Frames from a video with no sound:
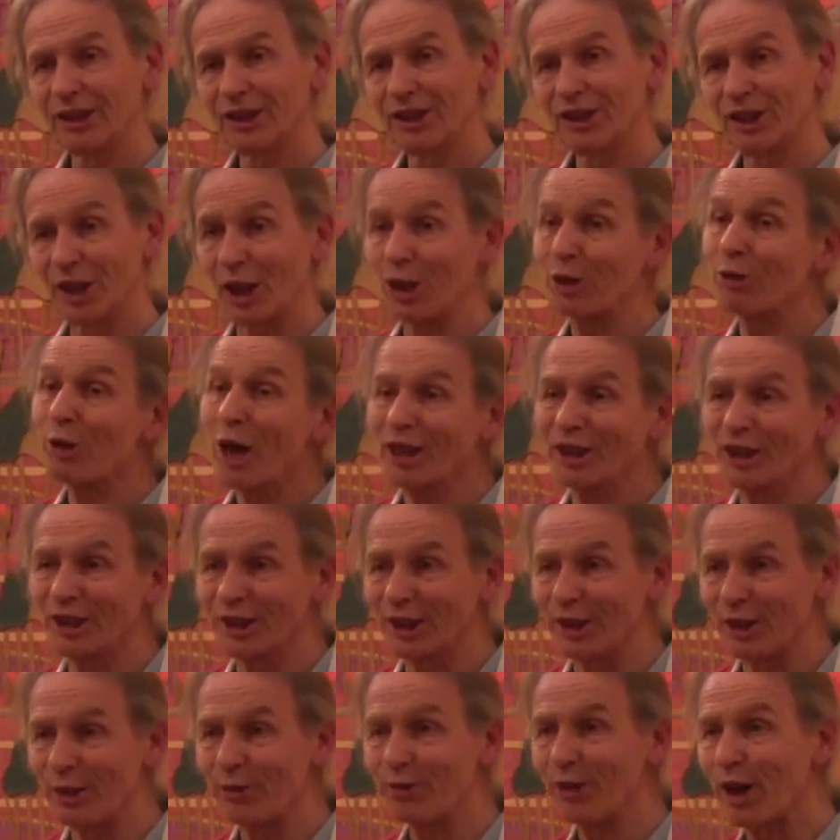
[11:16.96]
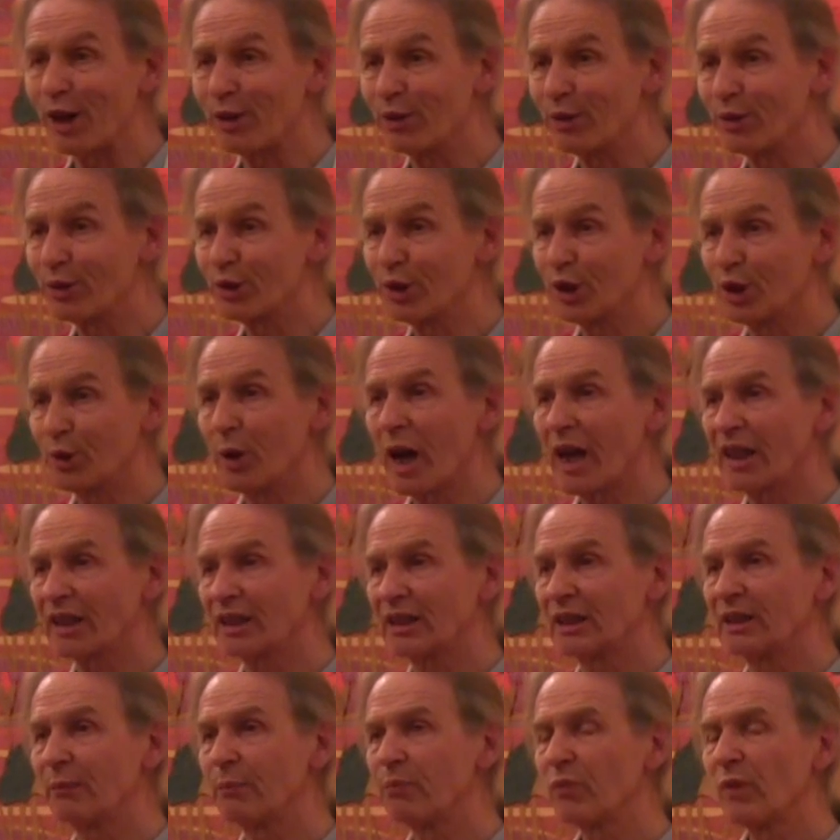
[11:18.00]
Sangharakshita, the founder of
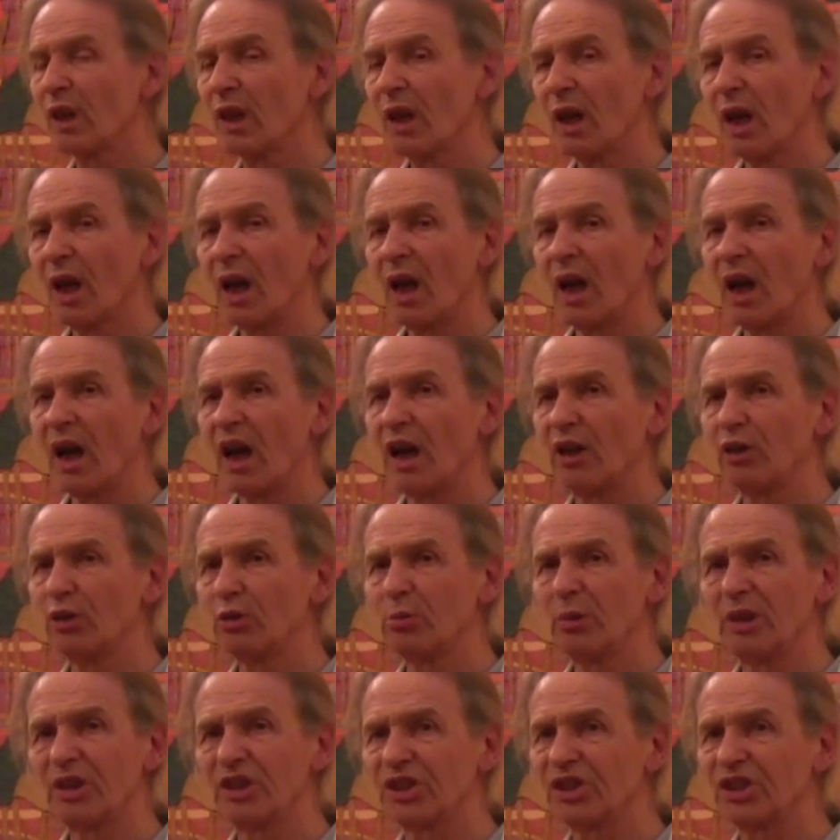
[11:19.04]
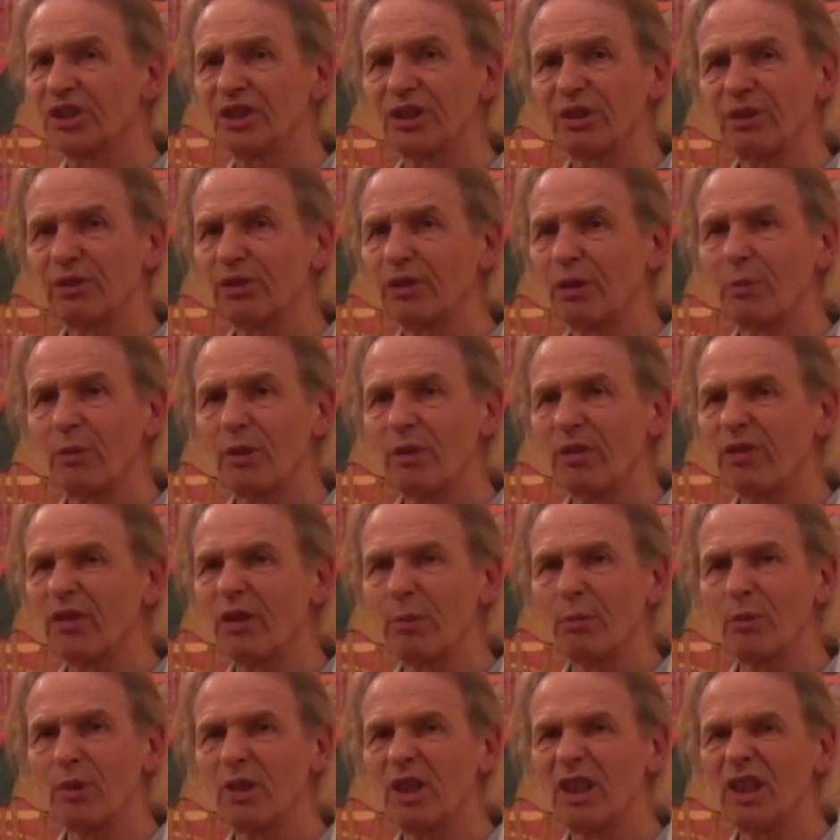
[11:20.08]
Triratna. And almost from
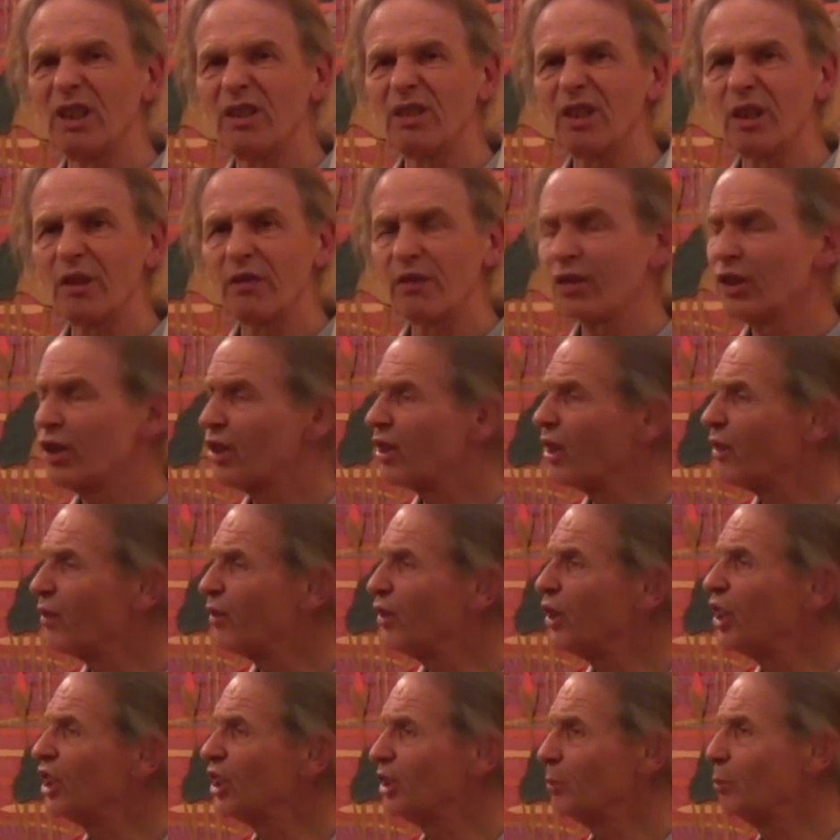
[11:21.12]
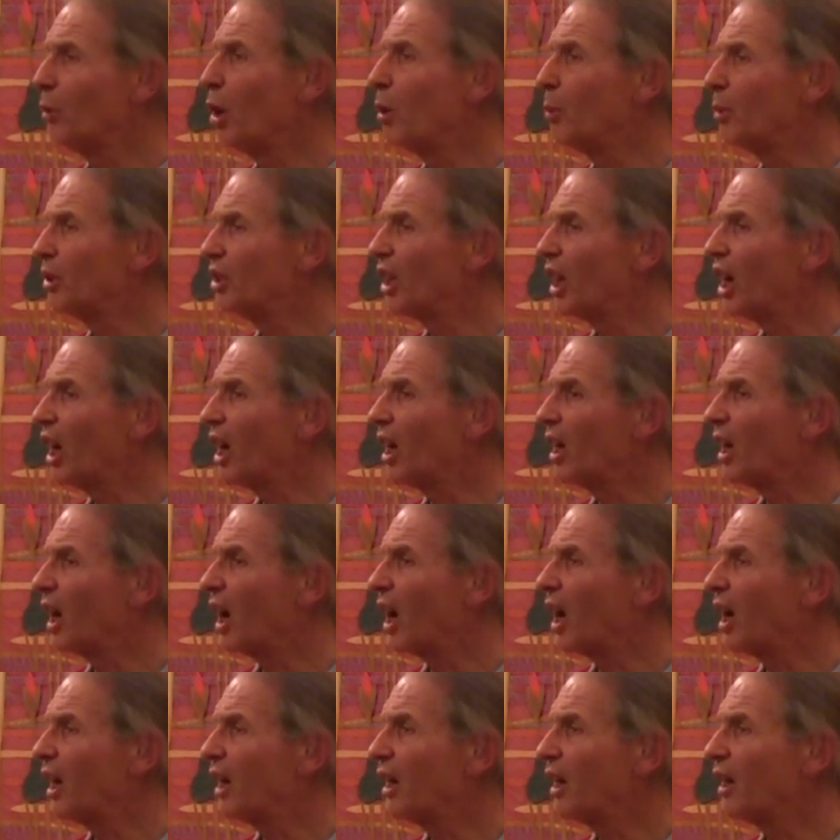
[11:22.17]
the first moment
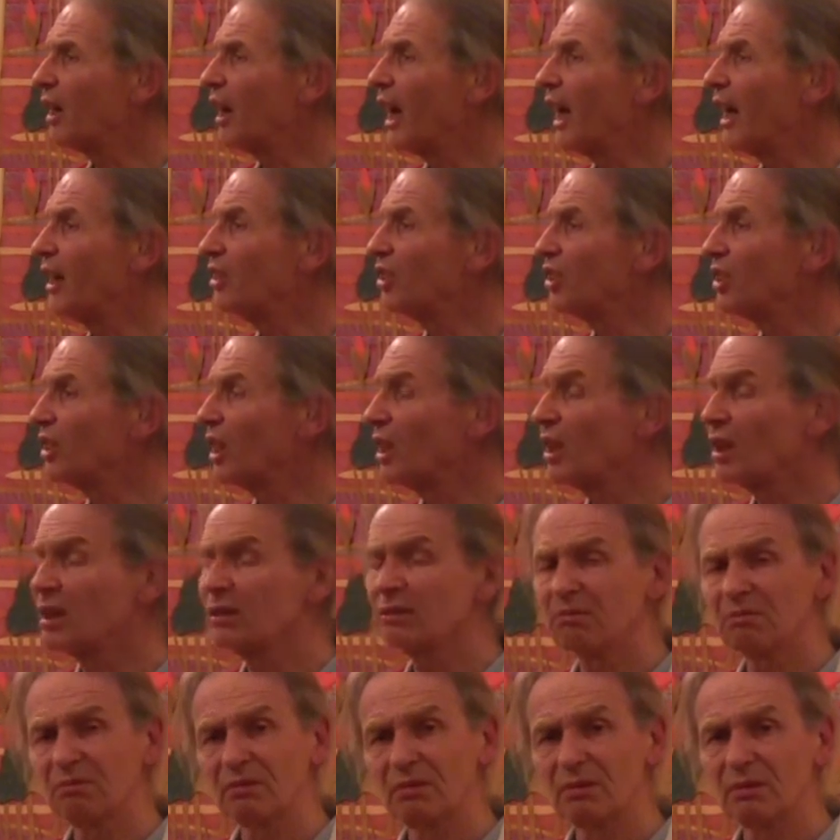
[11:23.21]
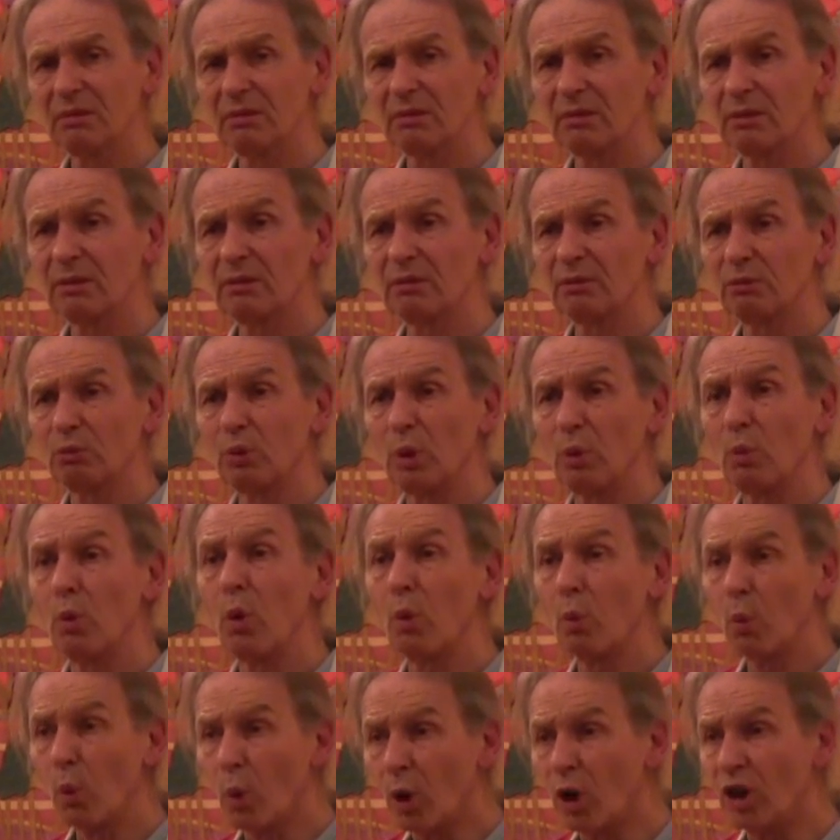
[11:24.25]
I entered what
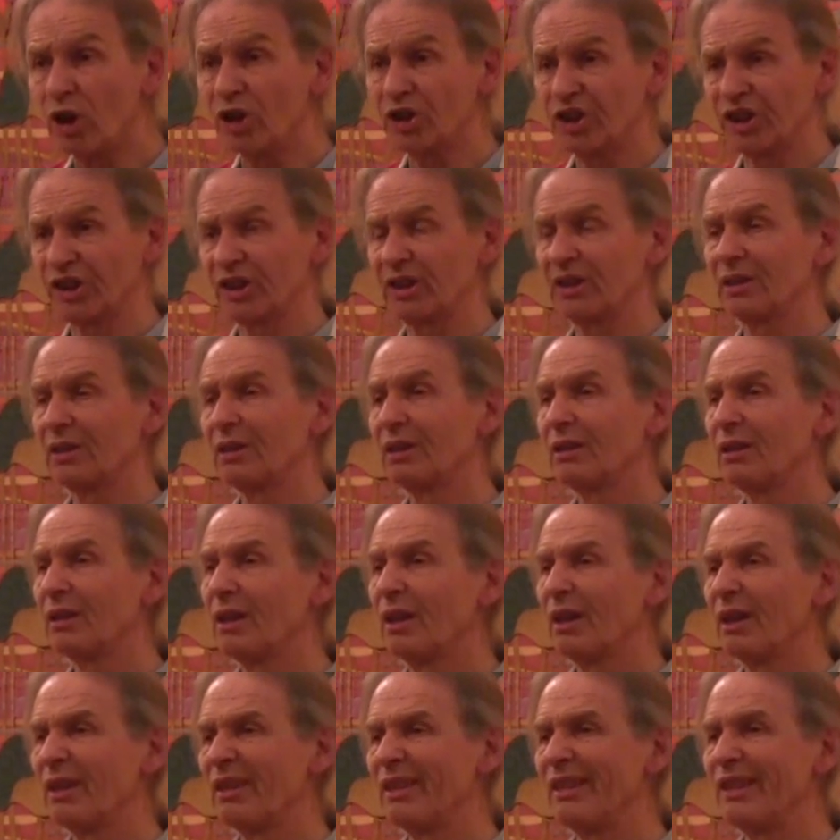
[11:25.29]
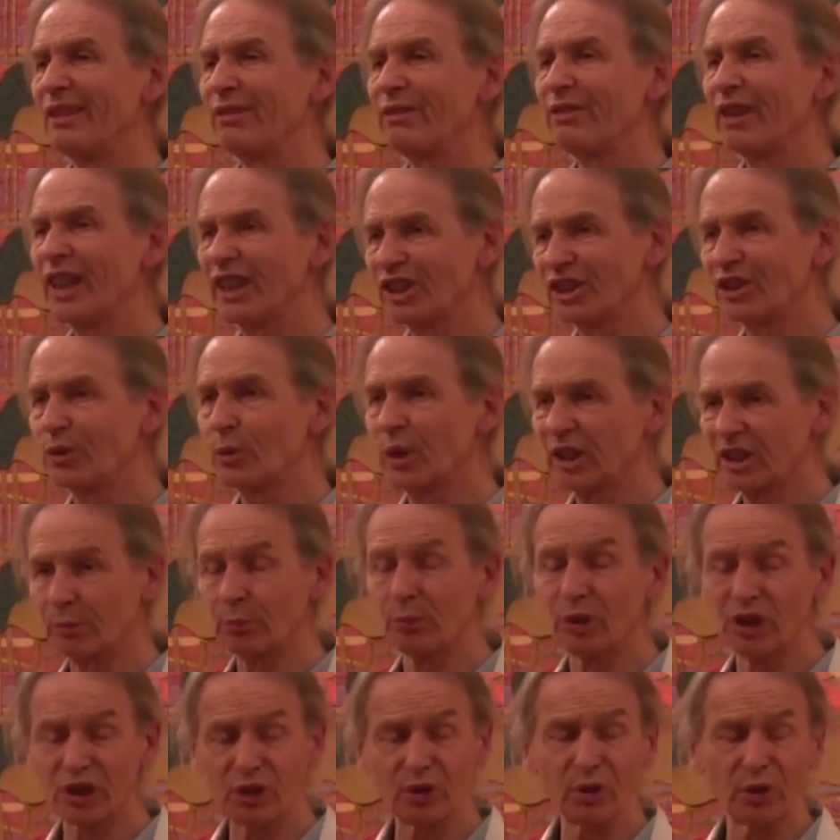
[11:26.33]
was the Friends of the Western
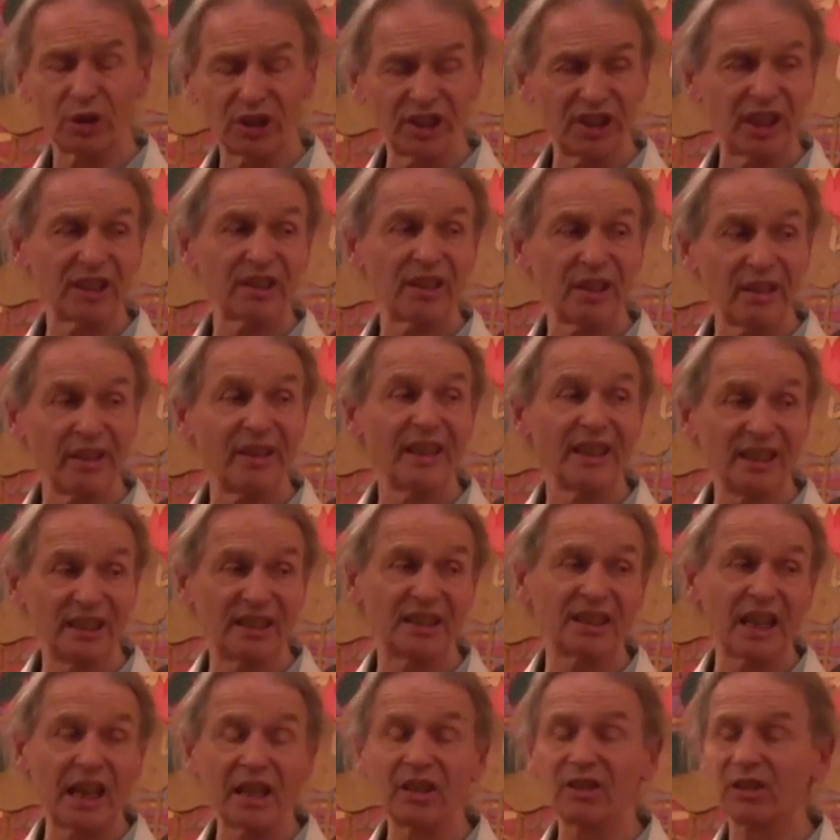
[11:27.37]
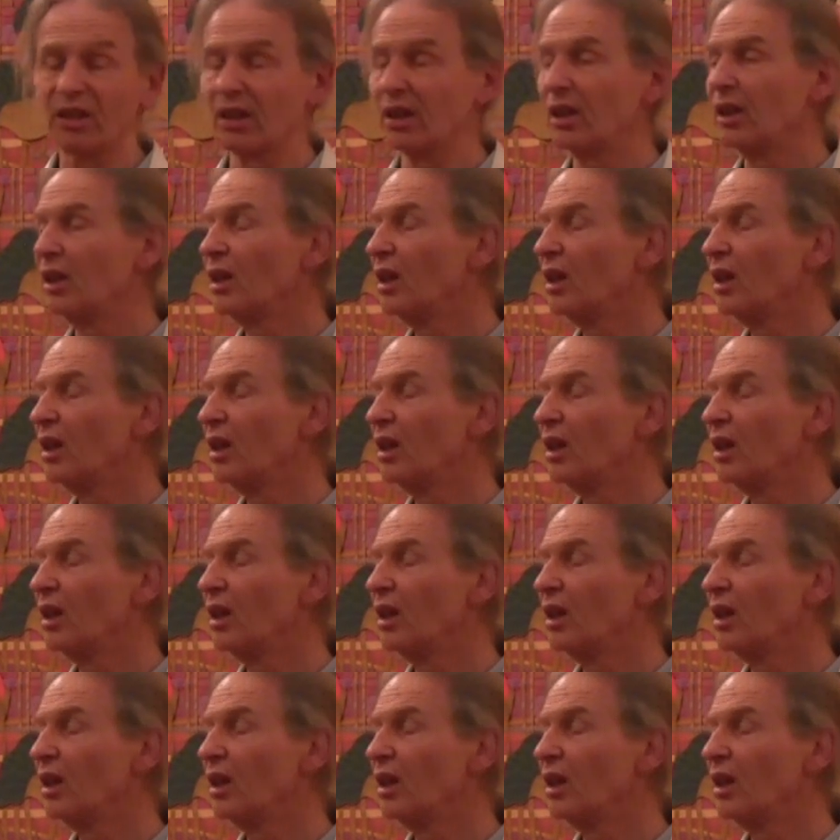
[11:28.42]
Buddhist Order Centre, the centre,